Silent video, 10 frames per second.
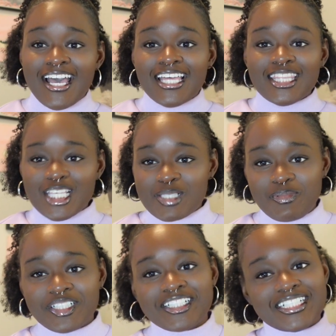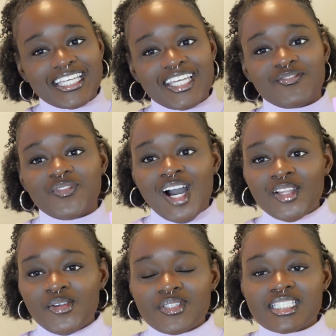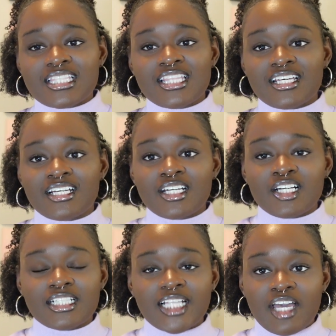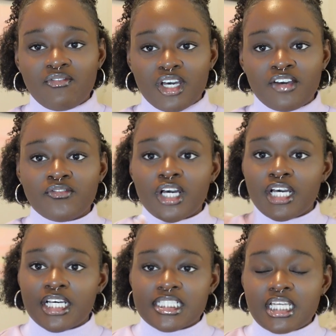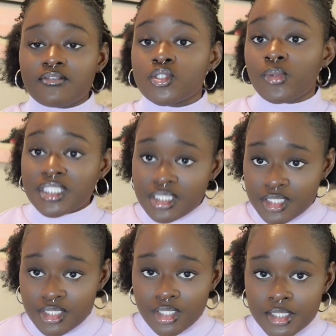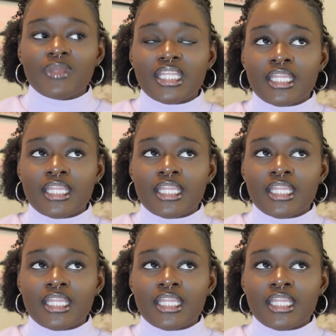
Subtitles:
This book, it follows the life of a set of twin sisters.